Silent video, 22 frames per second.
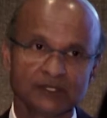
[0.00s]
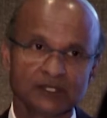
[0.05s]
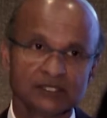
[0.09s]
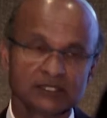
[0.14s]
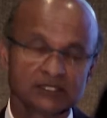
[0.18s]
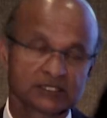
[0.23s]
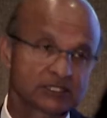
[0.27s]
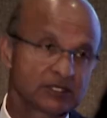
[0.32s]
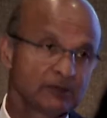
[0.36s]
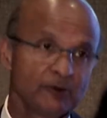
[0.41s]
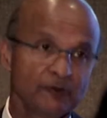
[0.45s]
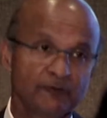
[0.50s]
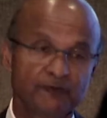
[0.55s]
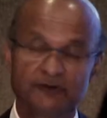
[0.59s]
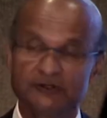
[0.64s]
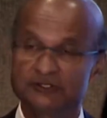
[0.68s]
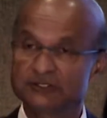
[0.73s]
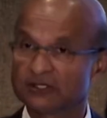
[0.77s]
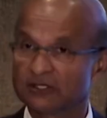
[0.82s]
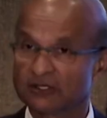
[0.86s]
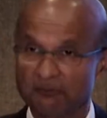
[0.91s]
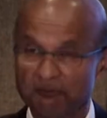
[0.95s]
some of
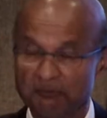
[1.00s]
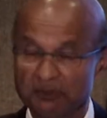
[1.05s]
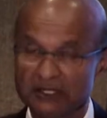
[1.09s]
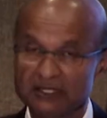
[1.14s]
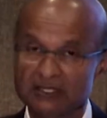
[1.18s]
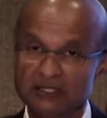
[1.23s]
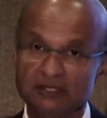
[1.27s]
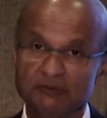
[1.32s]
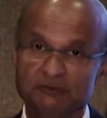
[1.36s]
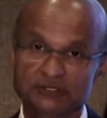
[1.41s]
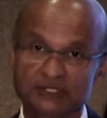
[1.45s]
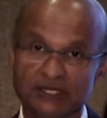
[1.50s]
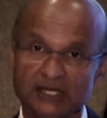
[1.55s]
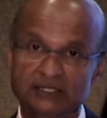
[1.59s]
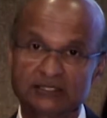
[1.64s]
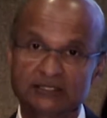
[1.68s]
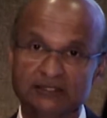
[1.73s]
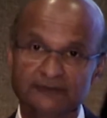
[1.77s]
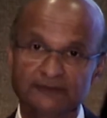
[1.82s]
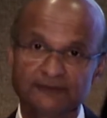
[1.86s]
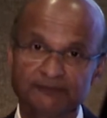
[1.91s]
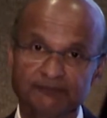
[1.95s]
which are completely
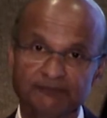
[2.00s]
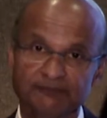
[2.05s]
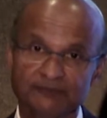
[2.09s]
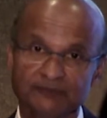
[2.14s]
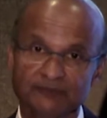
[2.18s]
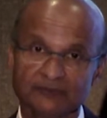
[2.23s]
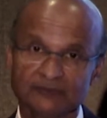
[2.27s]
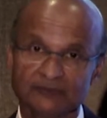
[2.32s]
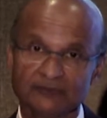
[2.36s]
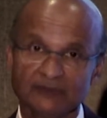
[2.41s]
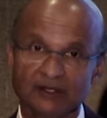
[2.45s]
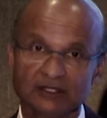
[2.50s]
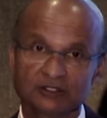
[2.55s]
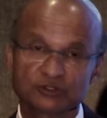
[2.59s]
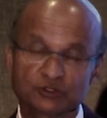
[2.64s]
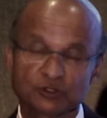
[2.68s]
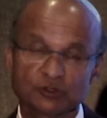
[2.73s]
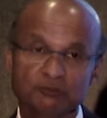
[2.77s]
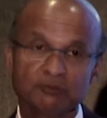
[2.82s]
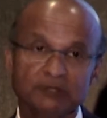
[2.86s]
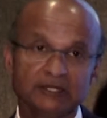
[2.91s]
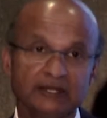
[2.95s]
objective and
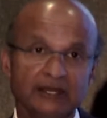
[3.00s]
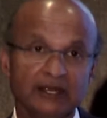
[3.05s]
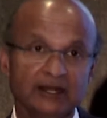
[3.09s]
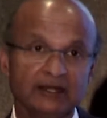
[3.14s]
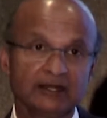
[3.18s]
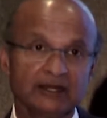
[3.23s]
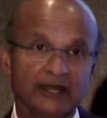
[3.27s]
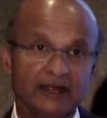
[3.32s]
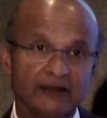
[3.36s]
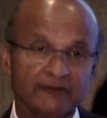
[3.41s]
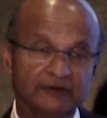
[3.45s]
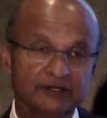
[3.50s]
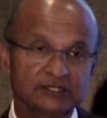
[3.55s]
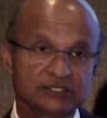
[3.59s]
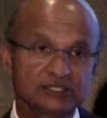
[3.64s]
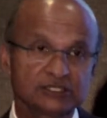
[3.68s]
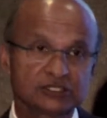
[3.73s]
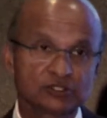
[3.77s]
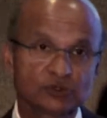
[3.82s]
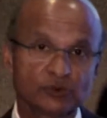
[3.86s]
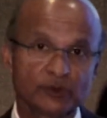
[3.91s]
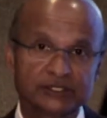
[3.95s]
should be there in every
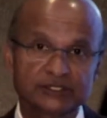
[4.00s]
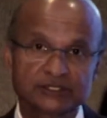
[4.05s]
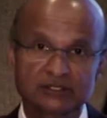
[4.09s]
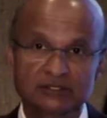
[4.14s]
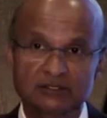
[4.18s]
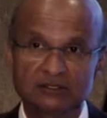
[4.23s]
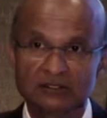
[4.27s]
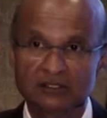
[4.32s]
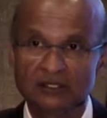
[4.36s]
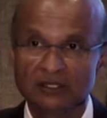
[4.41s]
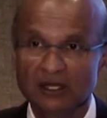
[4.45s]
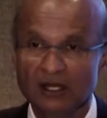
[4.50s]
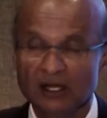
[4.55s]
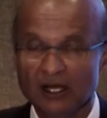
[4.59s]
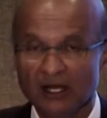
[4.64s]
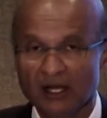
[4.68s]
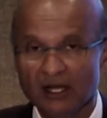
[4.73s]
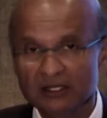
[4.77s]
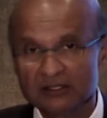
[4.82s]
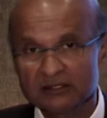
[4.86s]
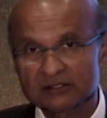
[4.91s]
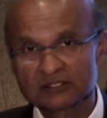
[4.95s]
situation.
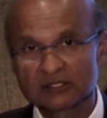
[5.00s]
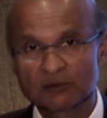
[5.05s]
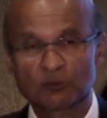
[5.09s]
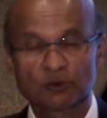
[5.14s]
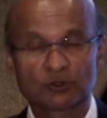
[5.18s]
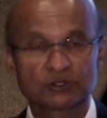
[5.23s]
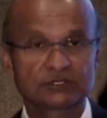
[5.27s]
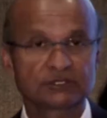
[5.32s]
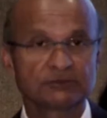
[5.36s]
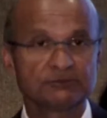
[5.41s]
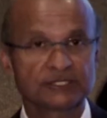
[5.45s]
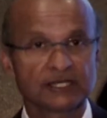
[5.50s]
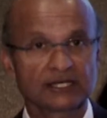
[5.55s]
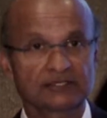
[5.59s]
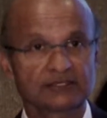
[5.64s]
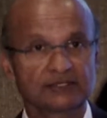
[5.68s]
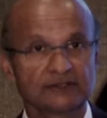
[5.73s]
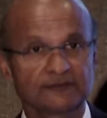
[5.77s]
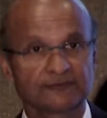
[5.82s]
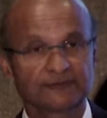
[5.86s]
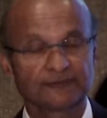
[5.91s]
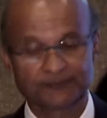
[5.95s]
Others are more
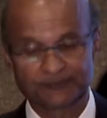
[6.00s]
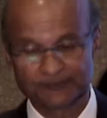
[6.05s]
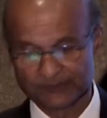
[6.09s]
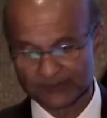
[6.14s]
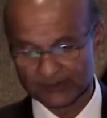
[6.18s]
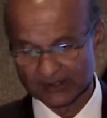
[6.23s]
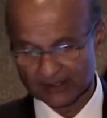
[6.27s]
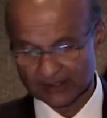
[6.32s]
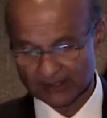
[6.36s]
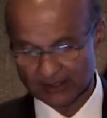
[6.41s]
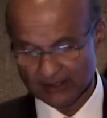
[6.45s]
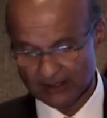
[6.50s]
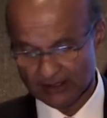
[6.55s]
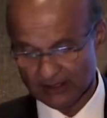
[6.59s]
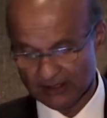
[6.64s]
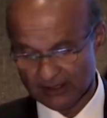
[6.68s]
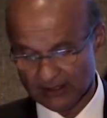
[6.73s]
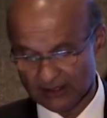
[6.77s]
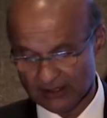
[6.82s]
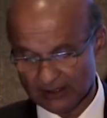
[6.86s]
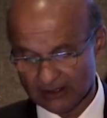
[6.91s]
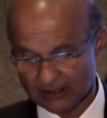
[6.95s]
subjective.
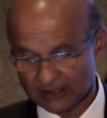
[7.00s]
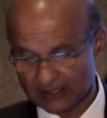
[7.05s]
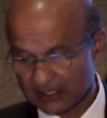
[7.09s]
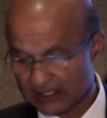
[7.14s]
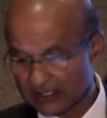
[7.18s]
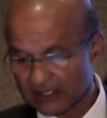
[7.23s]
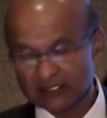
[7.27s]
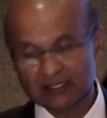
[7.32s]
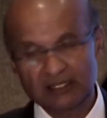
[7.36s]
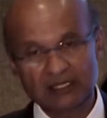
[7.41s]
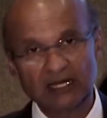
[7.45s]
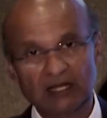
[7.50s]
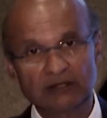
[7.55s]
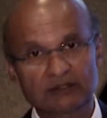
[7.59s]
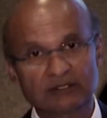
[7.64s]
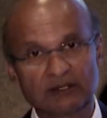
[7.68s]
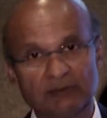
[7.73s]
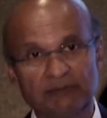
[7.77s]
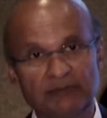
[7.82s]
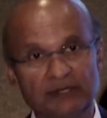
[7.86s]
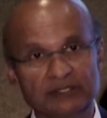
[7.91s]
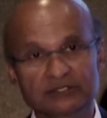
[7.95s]
Clinical
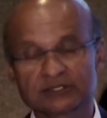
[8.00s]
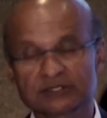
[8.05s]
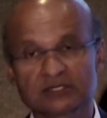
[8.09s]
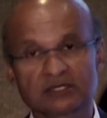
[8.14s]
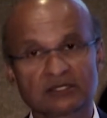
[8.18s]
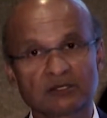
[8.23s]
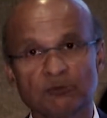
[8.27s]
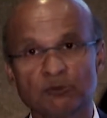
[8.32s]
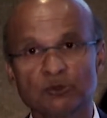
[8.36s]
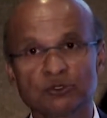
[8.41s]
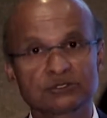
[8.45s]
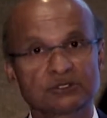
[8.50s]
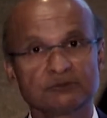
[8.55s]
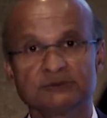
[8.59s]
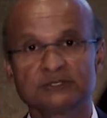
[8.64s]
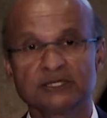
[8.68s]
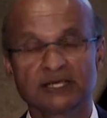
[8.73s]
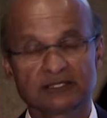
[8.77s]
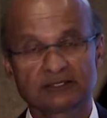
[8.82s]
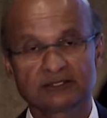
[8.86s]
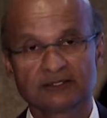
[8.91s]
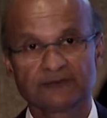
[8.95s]
outcome measures are the most
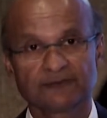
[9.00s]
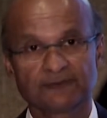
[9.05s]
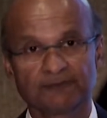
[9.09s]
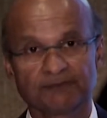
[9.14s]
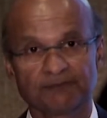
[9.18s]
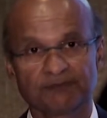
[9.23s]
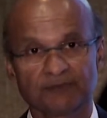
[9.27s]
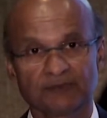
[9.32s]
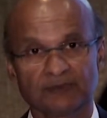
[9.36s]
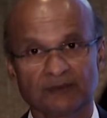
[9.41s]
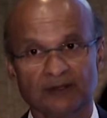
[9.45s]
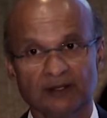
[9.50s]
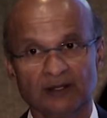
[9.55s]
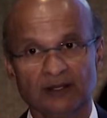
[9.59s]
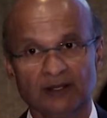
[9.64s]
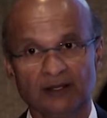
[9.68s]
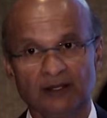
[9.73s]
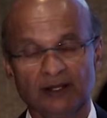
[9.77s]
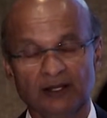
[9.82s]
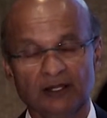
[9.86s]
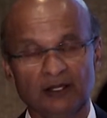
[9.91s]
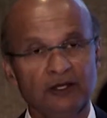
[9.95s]
objective.
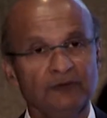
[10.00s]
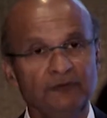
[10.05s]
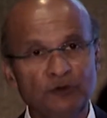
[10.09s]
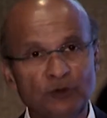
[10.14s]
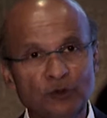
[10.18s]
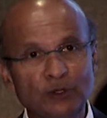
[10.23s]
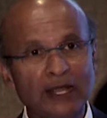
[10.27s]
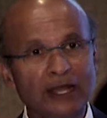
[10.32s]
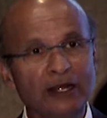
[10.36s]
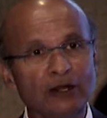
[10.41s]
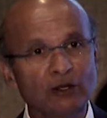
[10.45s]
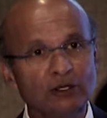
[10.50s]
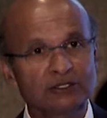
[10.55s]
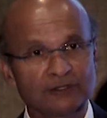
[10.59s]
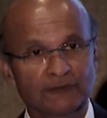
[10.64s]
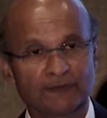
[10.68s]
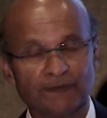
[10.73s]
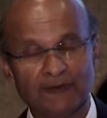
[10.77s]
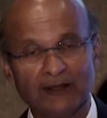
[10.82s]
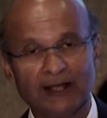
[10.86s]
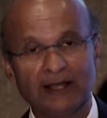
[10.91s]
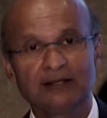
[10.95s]
If you cannot
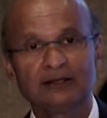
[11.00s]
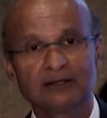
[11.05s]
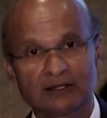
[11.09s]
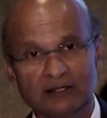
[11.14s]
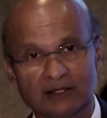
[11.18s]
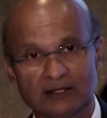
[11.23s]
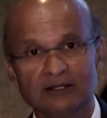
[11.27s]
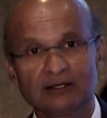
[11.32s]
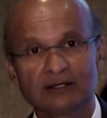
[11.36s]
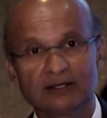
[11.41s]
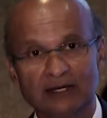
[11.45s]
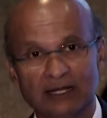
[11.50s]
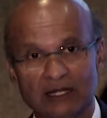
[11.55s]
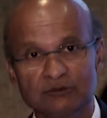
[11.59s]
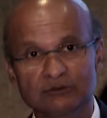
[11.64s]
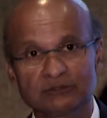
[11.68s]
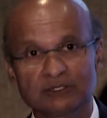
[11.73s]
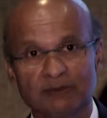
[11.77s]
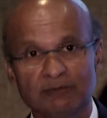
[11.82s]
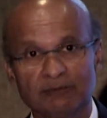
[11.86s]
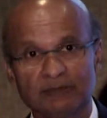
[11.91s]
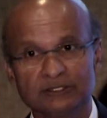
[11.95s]
define a clinical
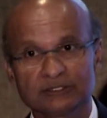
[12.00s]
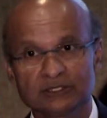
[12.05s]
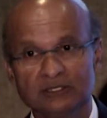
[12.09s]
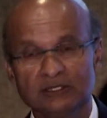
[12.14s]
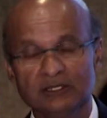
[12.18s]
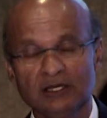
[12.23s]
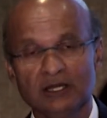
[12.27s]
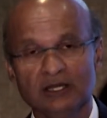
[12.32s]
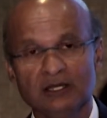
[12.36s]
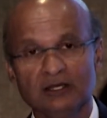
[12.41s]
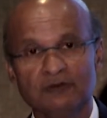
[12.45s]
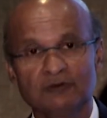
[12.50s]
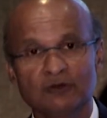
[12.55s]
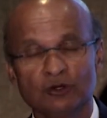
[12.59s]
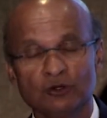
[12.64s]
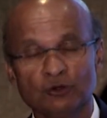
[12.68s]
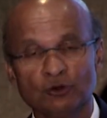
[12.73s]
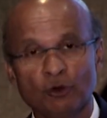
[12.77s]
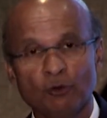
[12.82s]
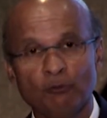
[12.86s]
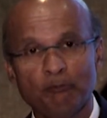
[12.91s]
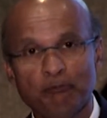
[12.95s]
outcome measure, you've got
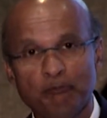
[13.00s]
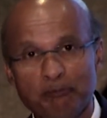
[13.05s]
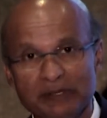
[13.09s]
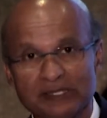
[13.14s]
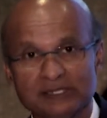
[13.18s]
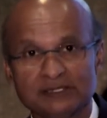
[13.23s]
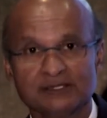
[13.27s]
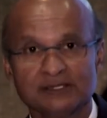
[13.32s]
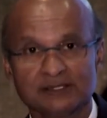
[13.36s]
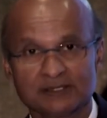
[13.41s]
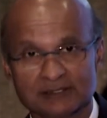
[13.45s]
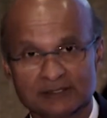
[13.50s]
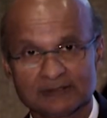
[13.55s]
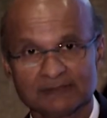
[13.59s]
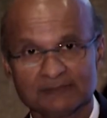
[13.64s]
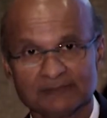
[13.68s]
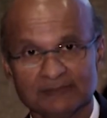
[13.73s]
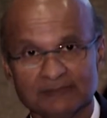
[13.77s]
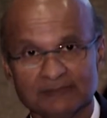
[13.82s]
no business